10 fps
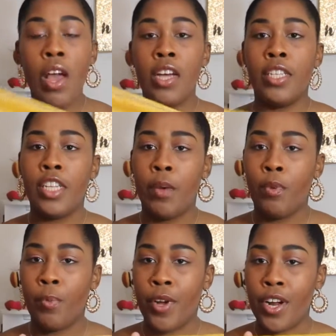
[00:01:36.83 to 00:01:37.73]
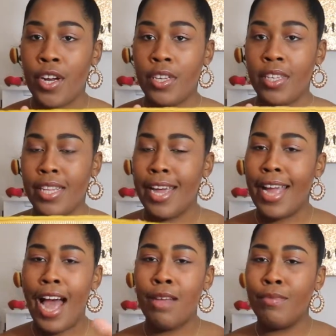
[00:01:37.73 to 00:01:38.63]
a double purse.
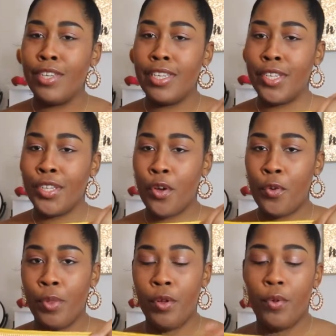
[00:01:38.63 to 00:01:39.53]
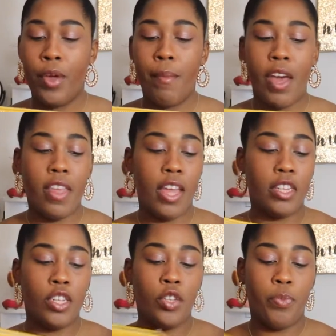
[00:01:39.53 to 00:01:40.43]
Like, I'm just so blown away by that.
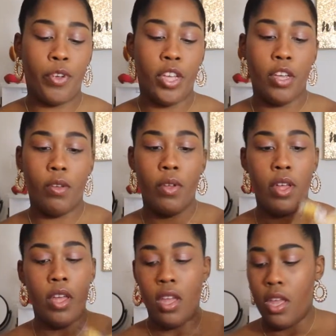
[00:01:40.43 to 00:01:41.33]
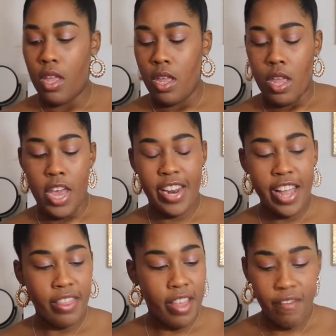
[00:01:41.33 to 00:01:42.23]
It's super cute. And
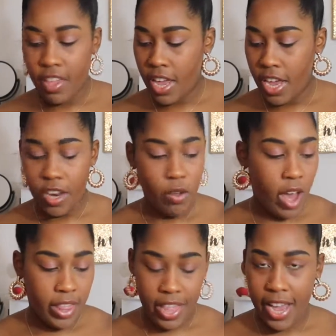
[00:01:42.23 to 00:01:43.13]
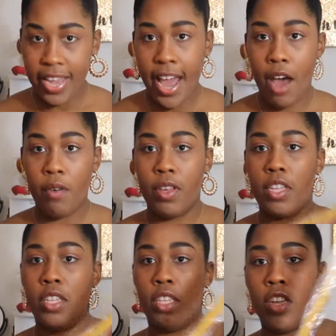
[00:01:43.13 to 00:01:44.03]
I love the handle. I like how
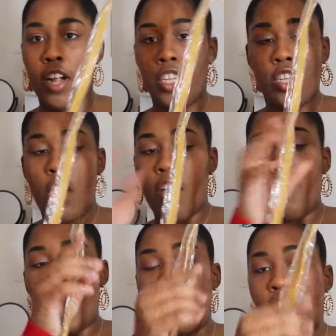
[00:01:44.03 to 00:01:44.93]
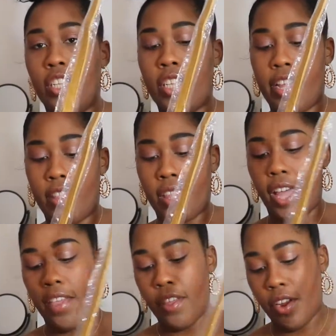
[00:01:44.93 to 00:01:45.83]
it starts off as just like the
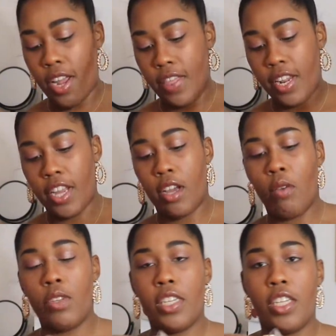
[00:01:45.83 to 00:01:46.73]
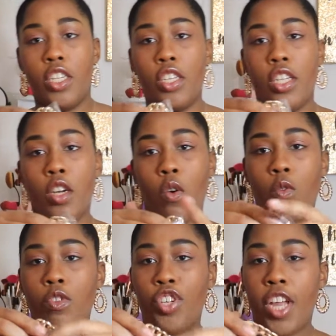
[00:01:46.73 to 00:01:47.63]
leather and then it goes into the
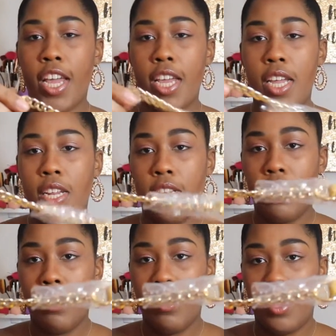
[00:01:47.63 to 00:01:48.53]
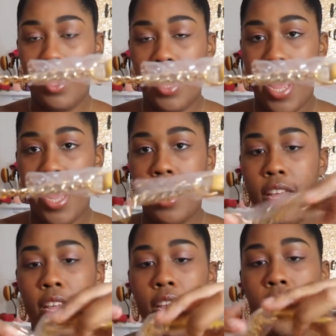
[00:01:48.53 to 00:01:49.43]
gold chain. You see that?
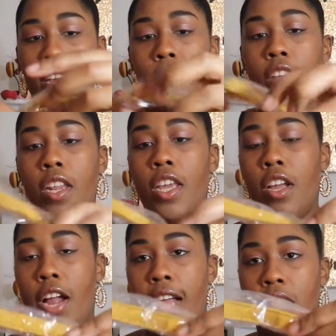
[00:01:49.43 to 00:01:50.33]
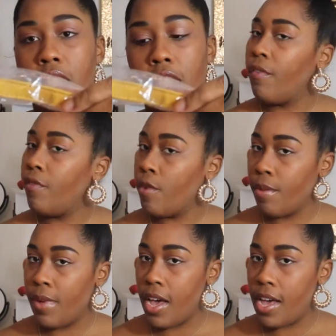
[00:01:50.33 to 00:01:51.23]
And then here it has the
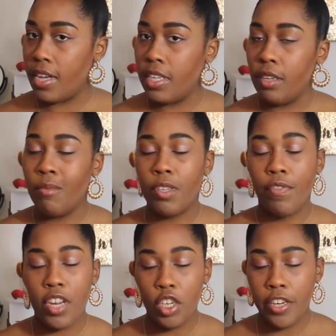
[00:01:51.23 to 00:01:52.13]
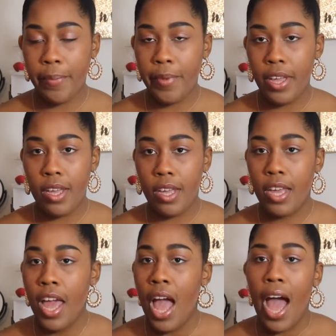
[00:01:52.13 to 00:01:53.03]
40 bucks and it was free
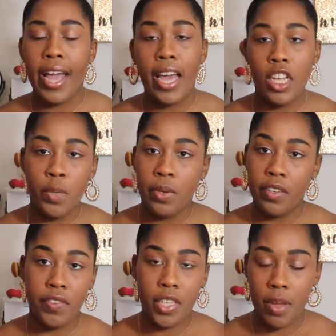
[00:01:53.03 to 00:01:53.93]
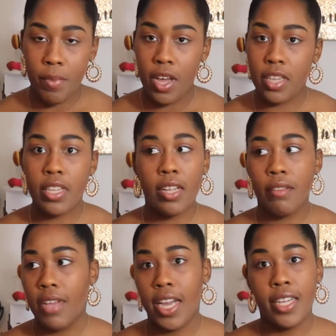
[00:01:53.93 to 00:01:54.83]
shipping. I got each purse for 10 bucks.
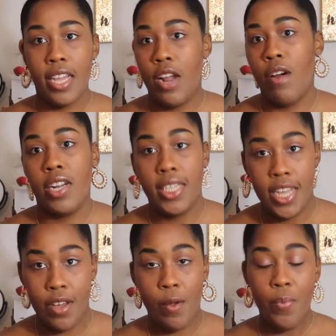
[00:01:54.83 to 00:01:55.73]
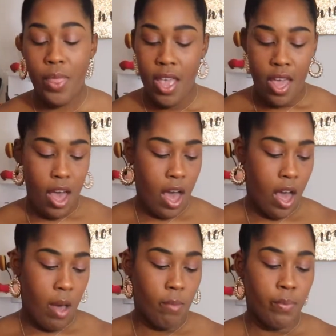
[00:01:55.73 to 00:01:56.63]
Like I said, I caught a sale.
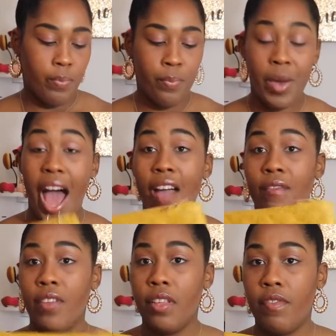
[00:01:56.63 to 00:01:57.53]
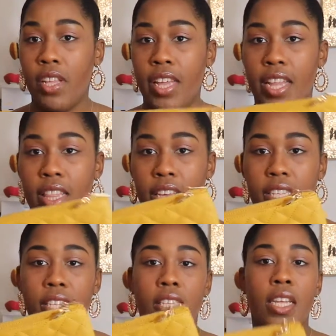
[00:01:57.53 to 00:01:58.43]
But I really like
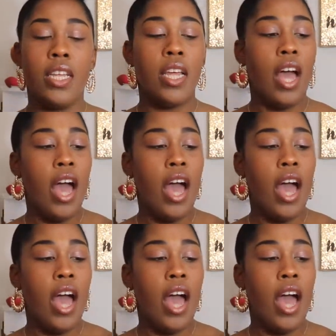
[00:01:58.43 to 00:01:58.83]
this.